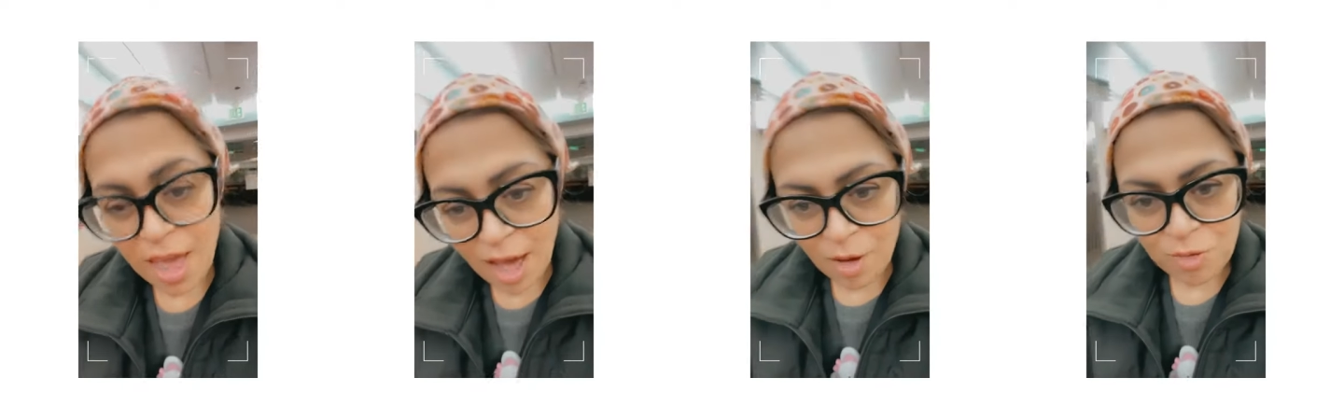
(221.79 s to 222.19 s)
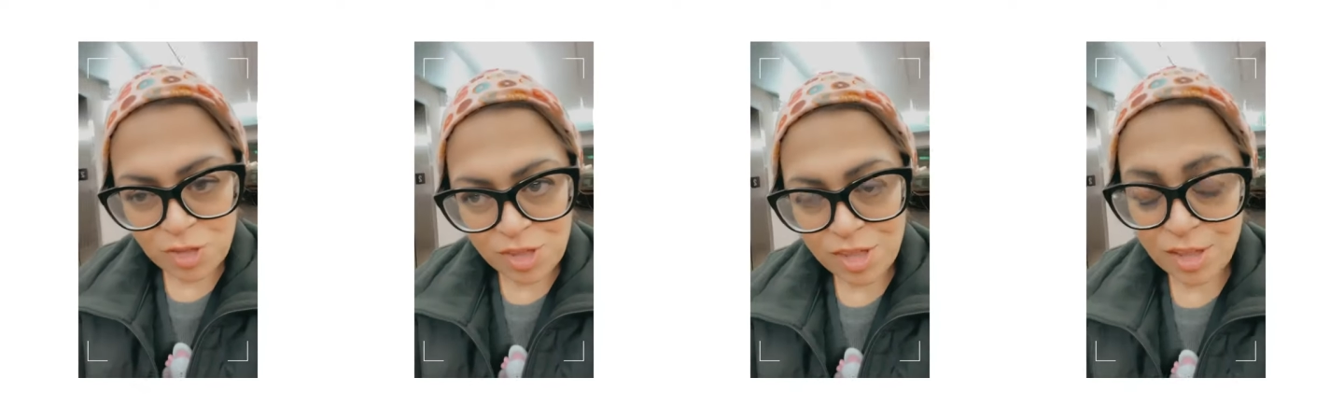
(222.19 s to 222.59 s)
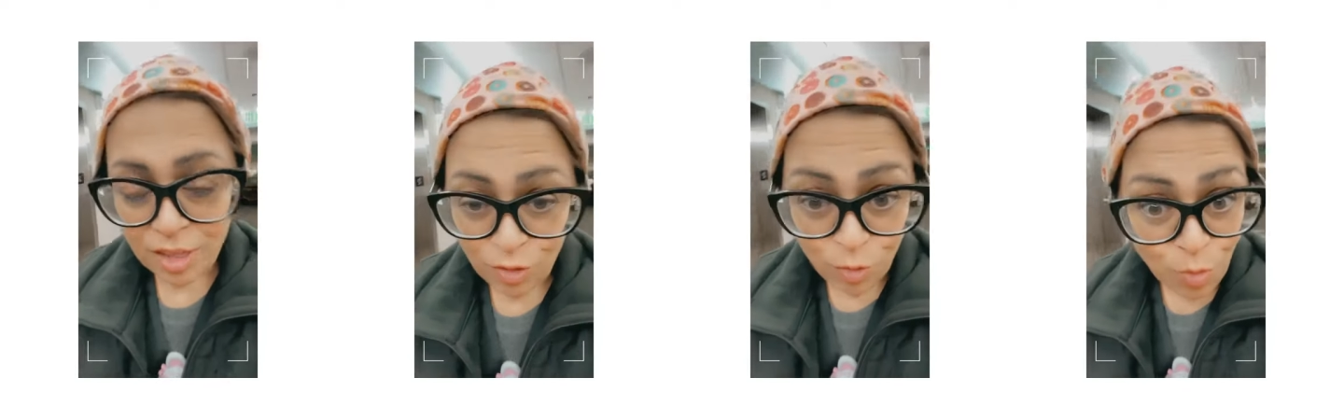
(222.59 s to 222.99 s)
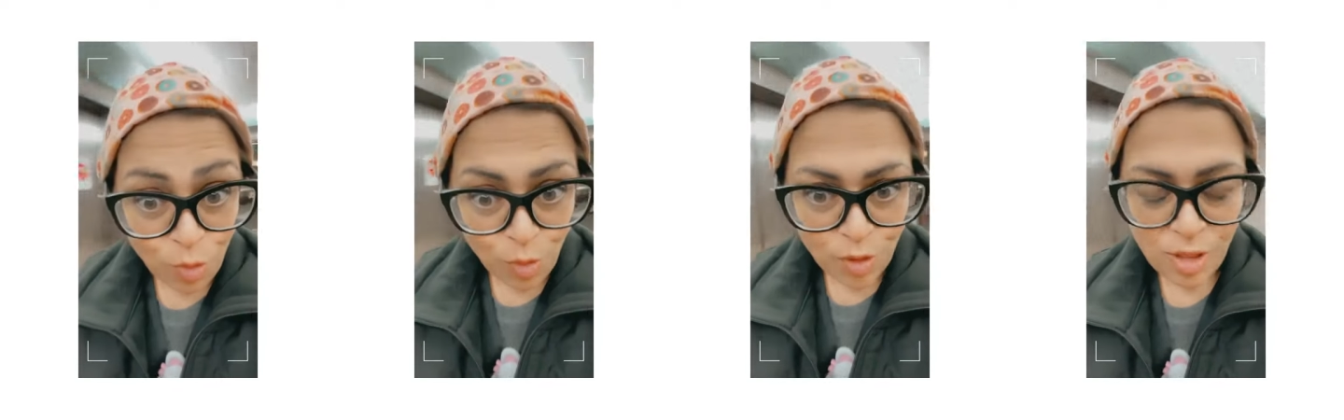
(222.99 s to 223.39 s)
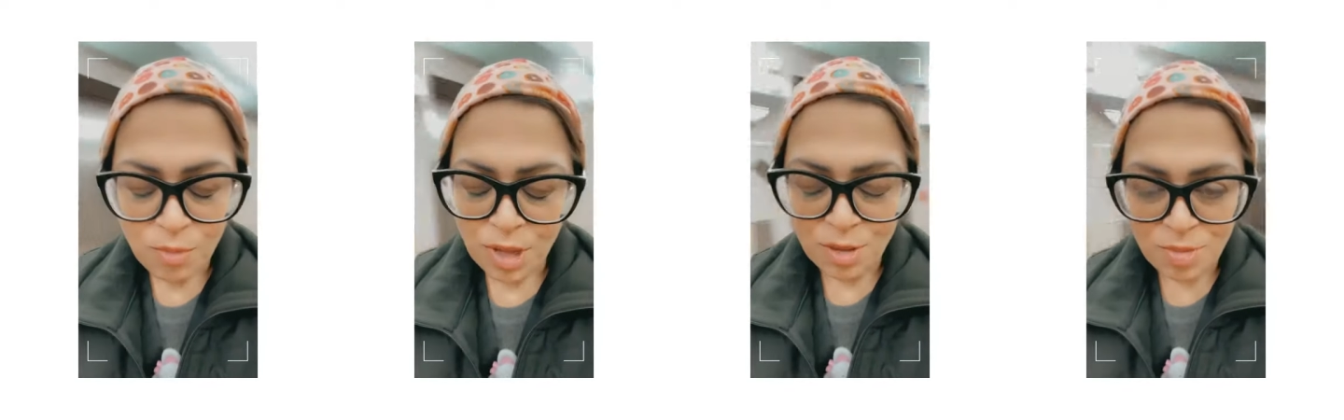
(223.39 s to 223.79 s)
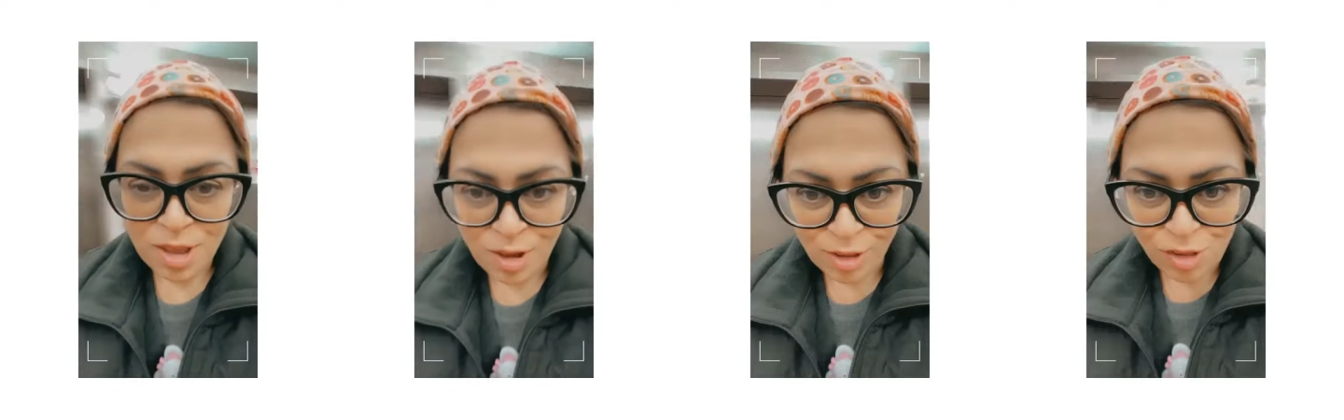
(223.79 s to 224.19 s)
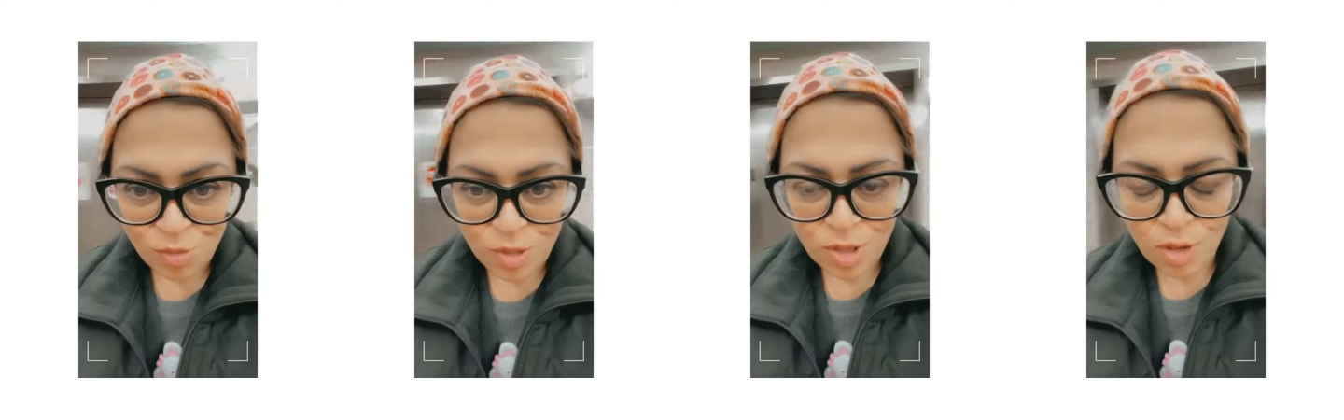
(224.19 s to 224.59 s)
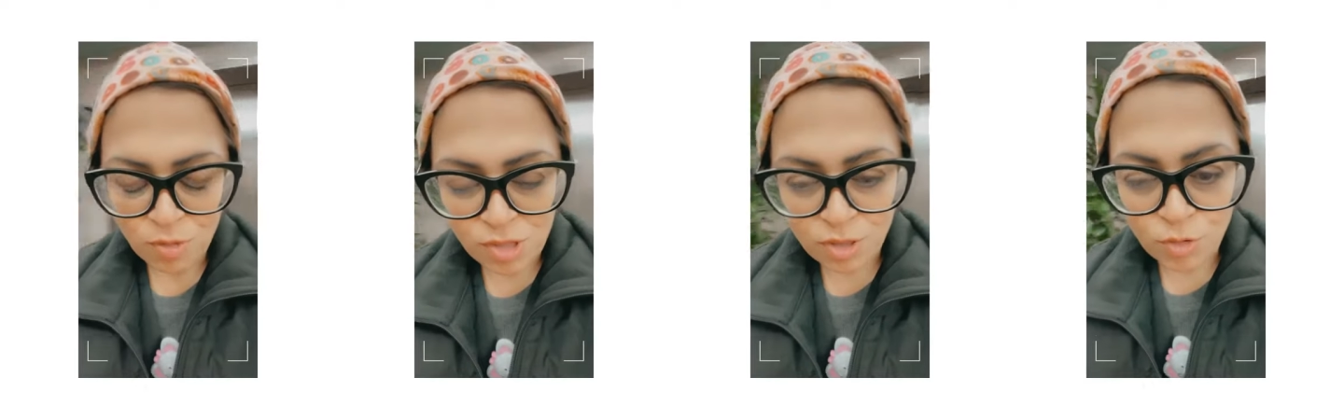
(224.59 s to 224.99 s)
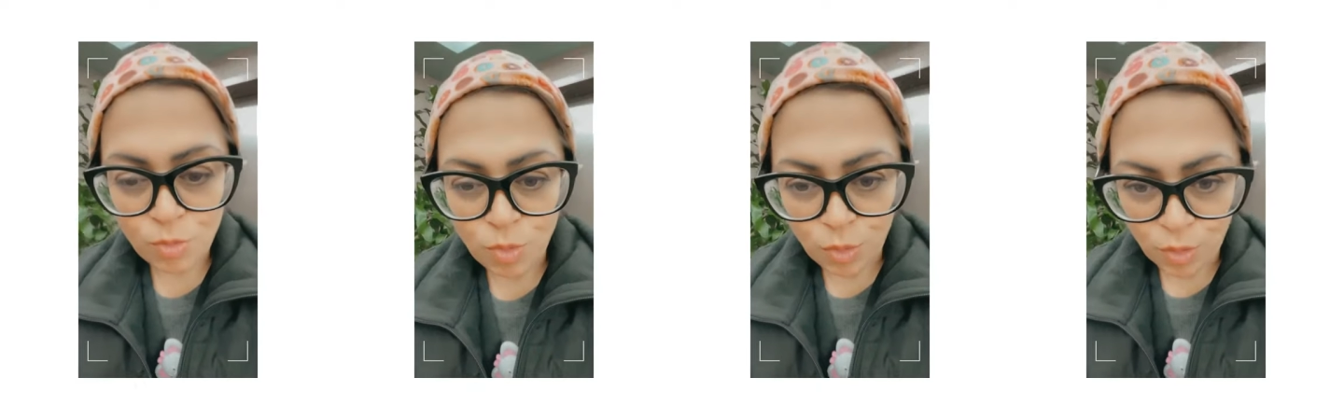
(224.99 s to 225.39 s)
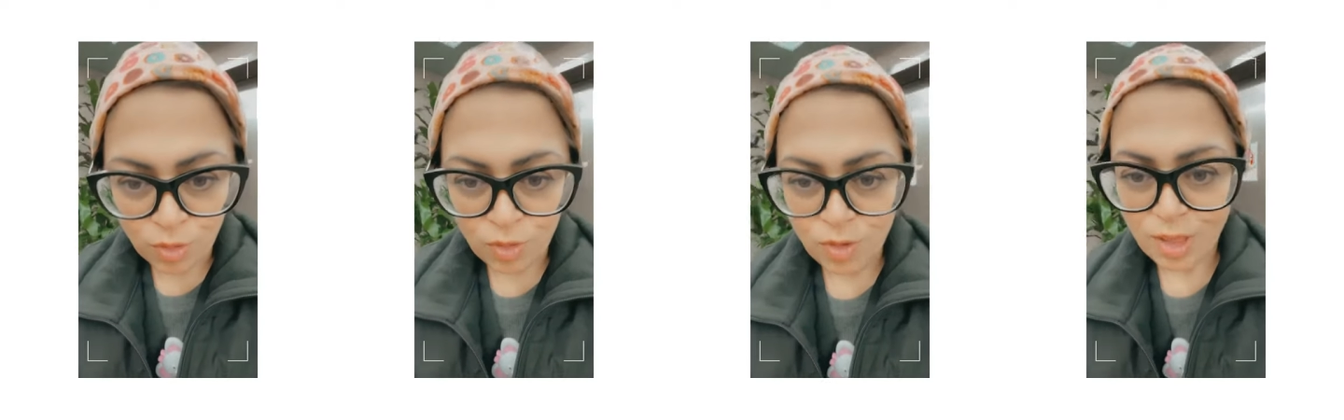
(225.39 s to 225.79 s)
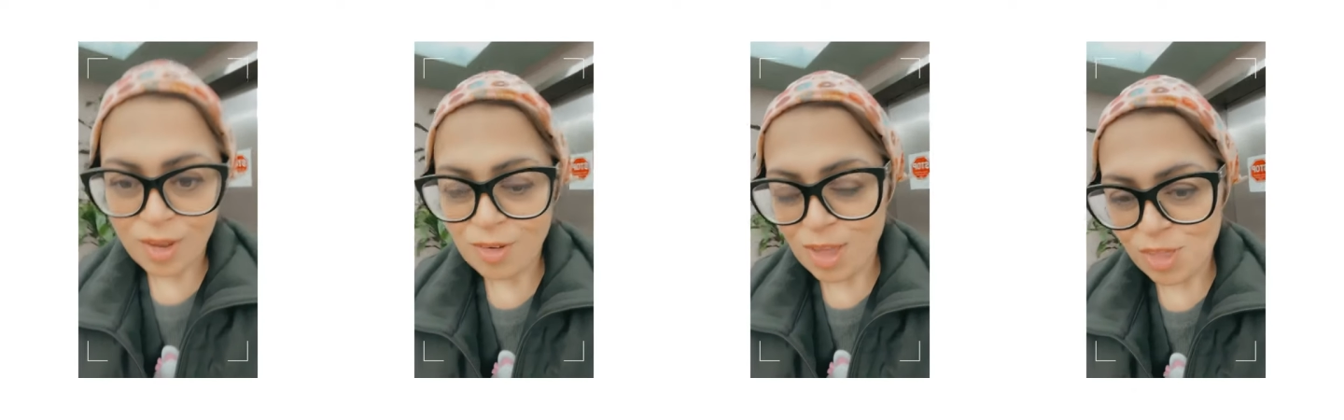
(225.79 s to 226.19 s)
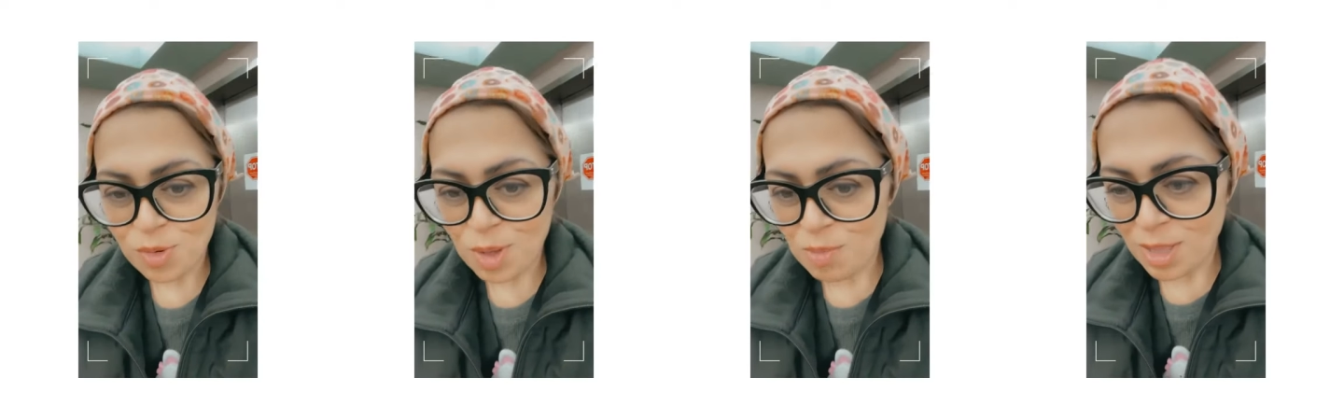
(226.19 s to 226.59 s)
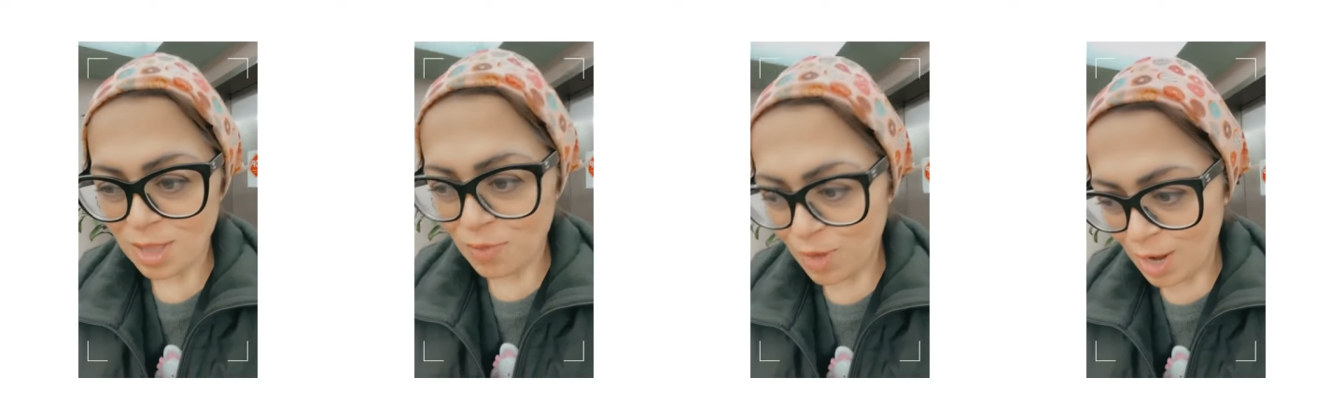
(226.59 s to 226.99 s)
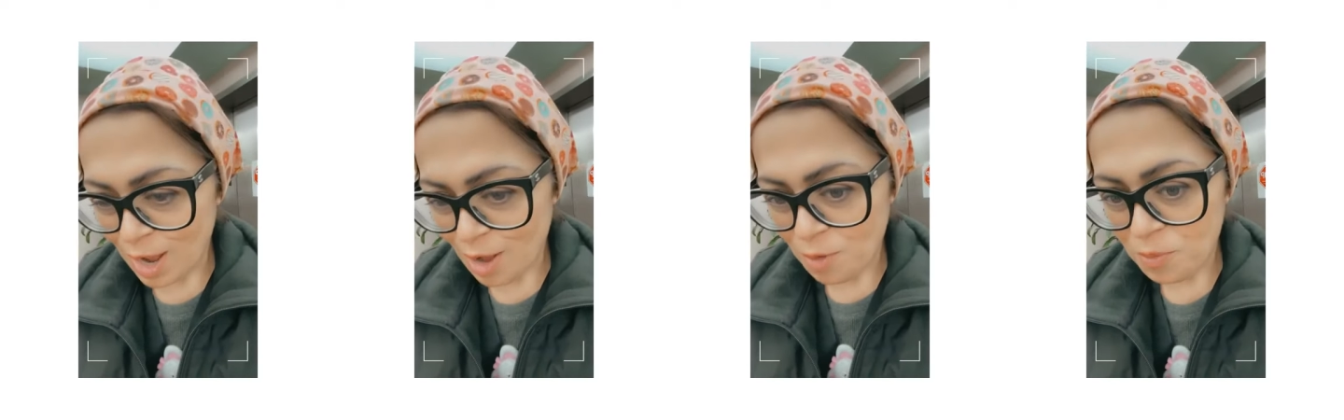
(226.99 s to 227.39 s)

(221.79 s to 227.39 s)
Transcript: I was just a little bored. I'm gonna be honest with you. I was a little bored earlier. That's why I made the video.